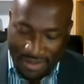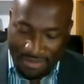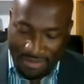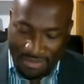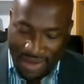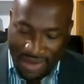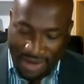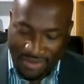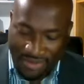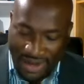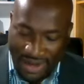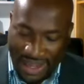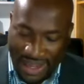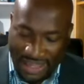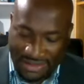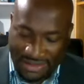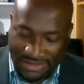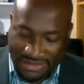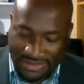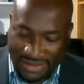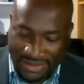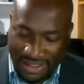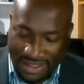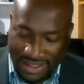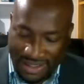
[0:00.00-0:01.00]
Mary
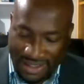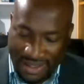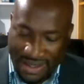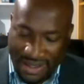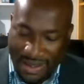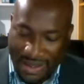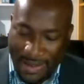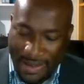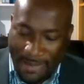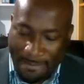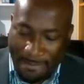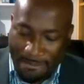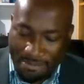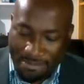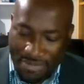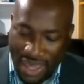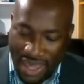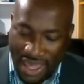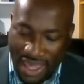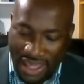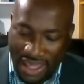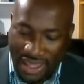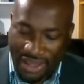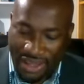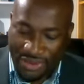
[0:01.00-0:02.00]
answered,
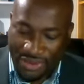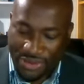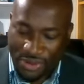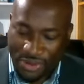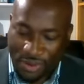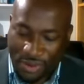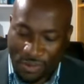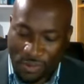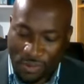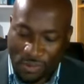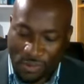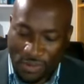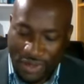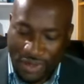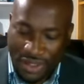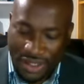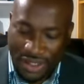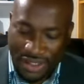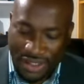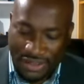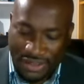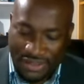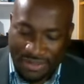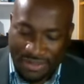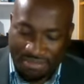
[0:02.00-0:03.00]
May your
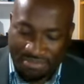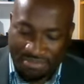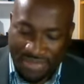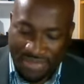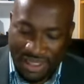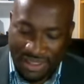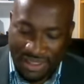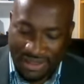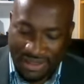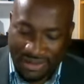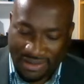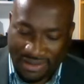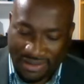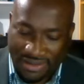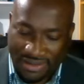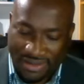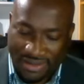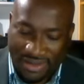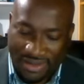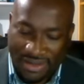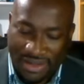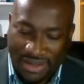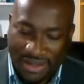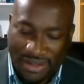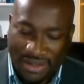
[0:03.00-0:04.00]
word to me
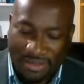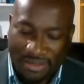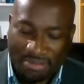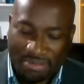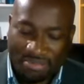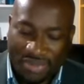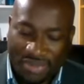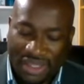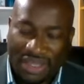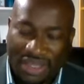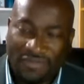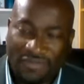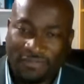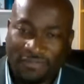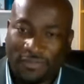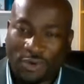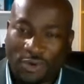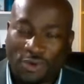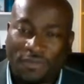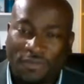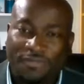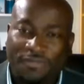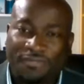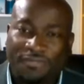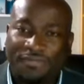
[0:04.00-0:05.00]
be
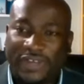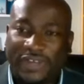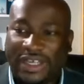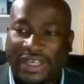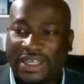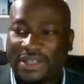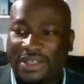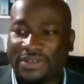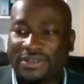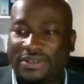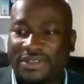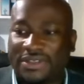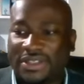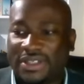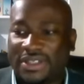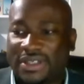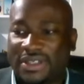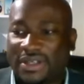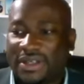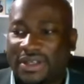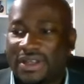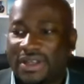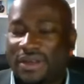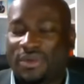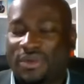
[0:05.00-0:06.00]
fulfilled.
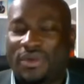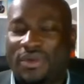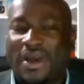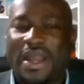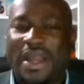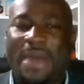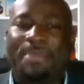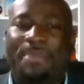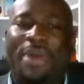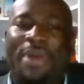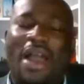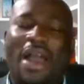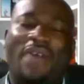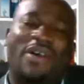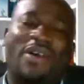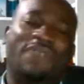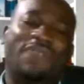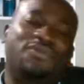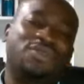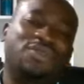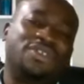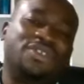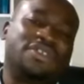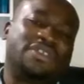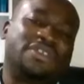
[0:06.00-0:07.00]
What a
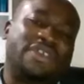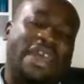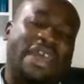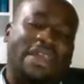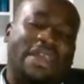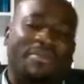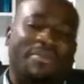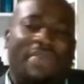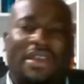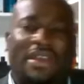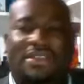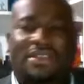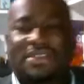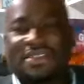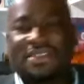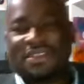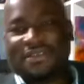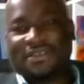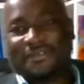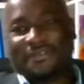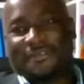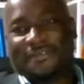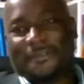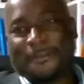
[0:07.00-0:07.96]
powerful statement.